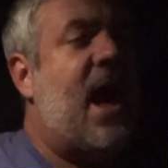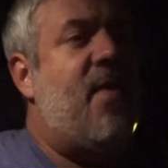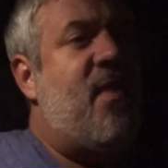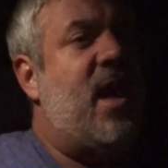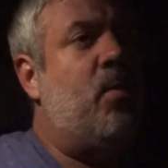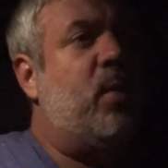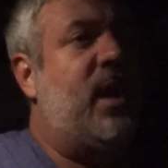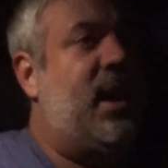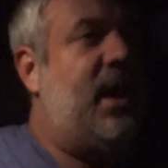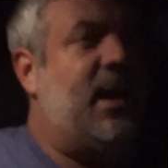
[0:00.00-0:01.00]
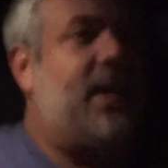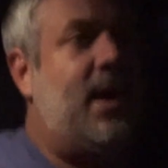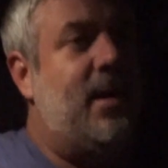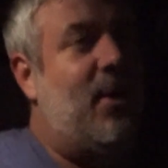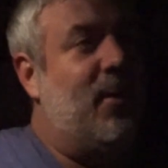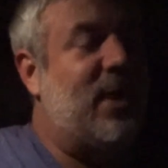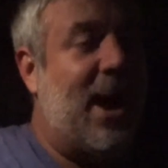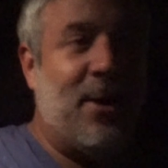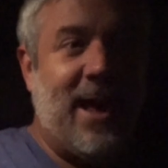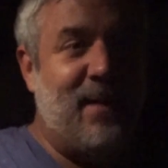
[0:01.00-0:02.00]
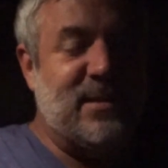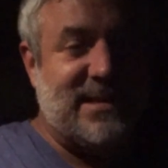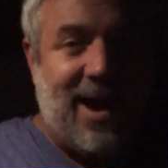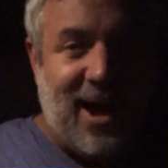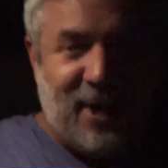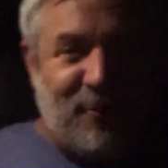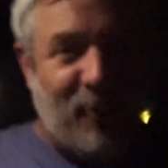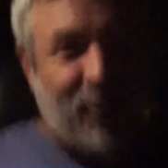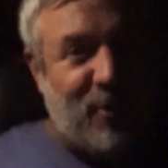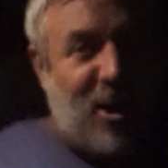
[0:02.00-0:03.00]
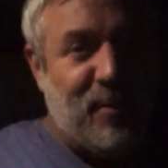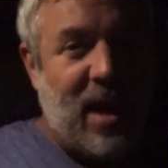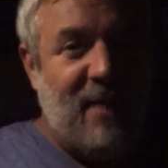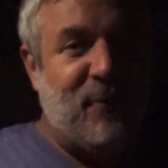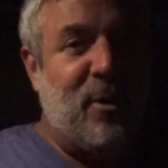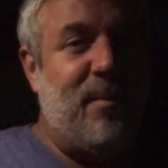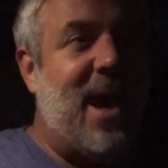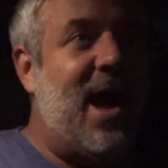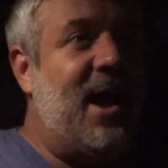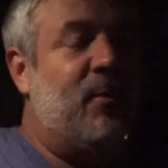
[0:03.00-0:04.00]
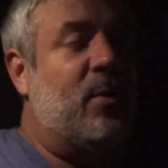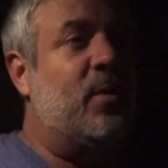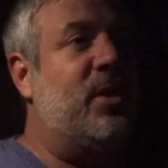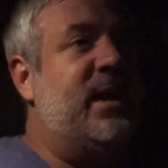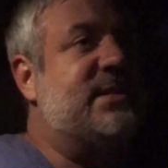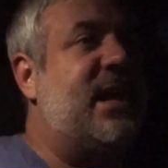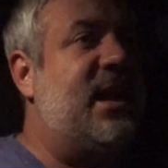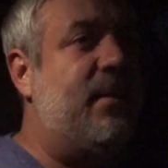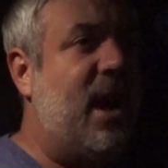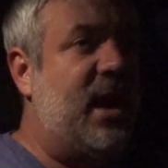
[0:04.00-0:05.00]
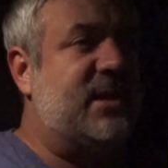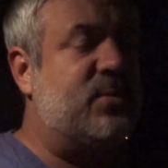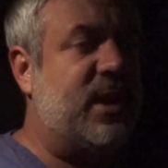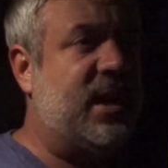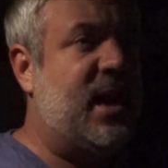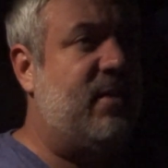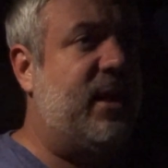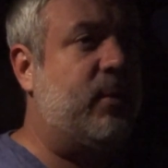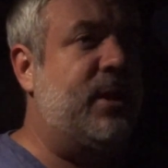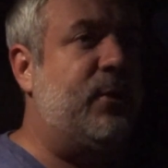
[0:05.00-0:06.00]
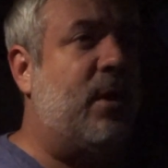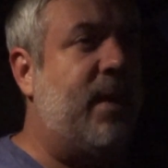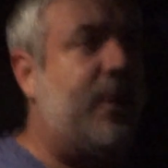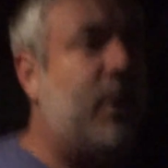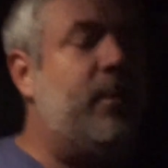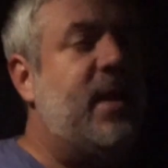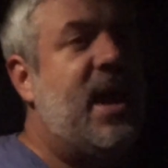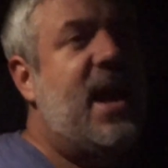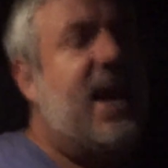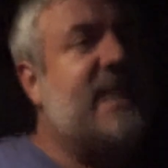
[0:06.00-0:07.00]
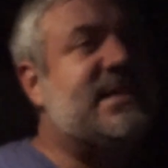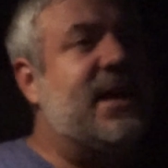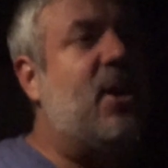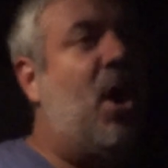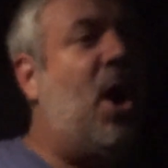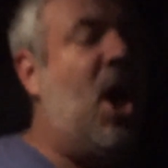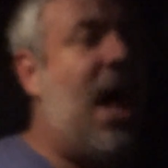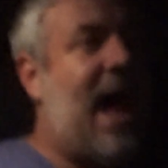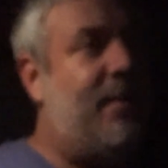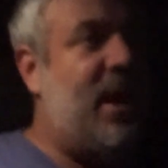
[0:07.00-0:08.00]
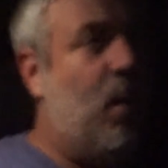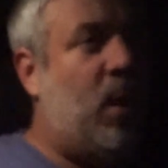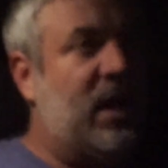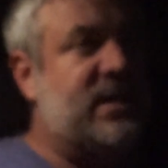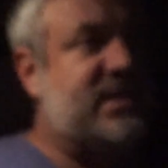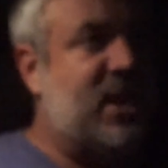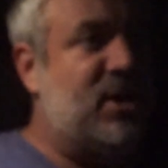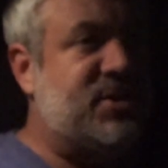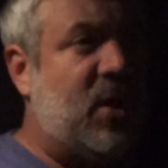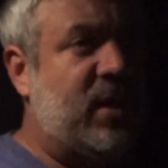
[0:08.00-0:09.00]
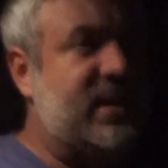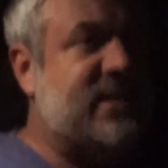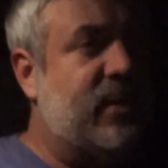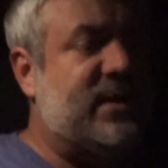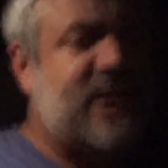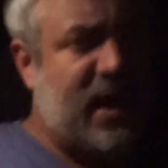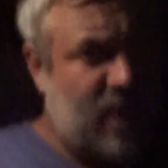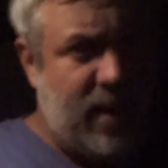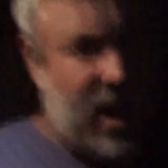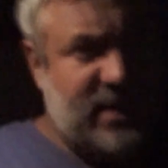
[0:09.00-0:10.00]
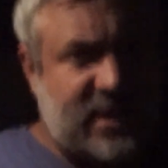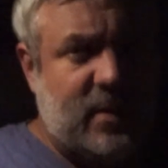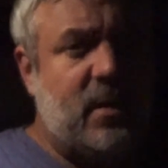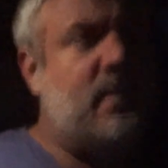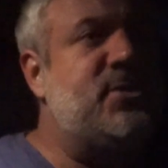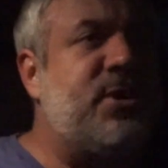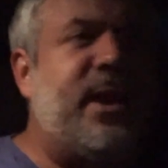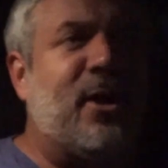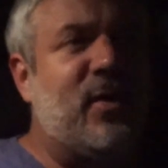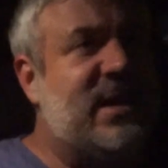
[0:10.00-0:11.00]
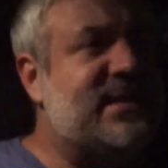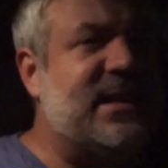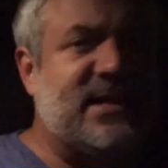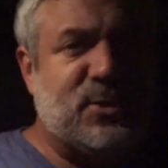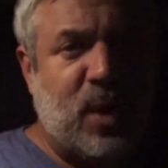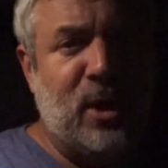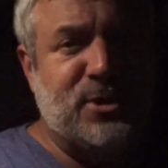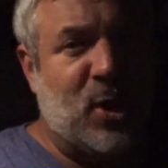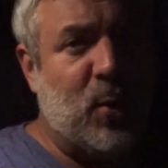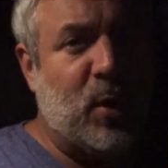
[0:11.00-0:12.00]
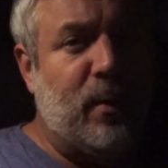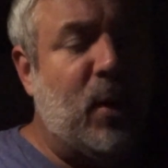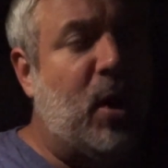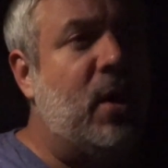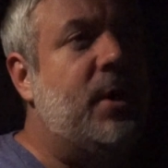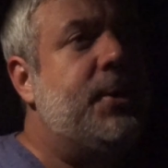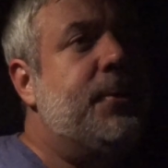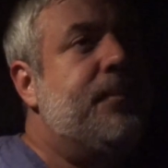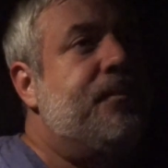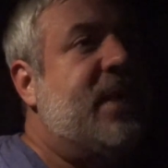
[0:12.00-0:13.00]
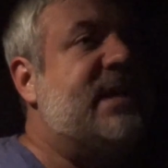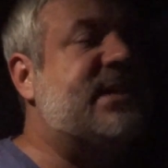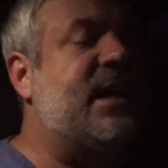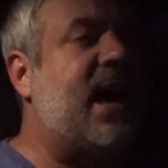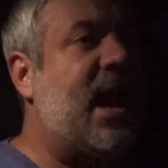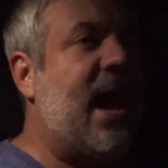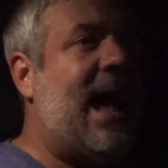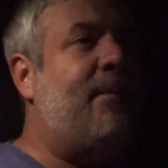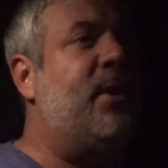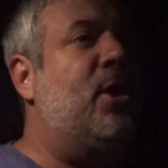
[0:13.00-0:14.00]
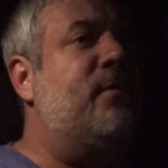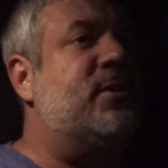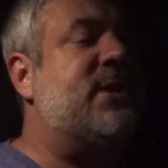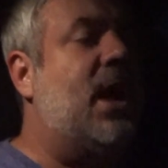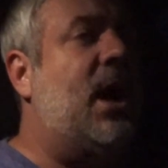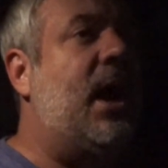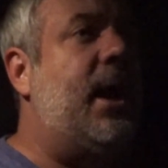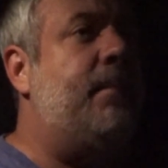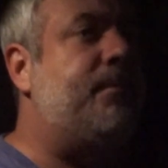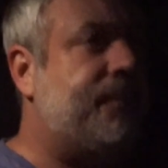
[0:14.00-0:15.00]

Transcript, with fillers: And then we got on Amazon and ordered our platform bed, and we're really excited about it because we're gonna kind of like redo our bedroom. It's not gonna all happen at once though, so don't get so excited about it. Gonna, do you hear this? Like, these roads are horrible. It's gonna kind of happen over time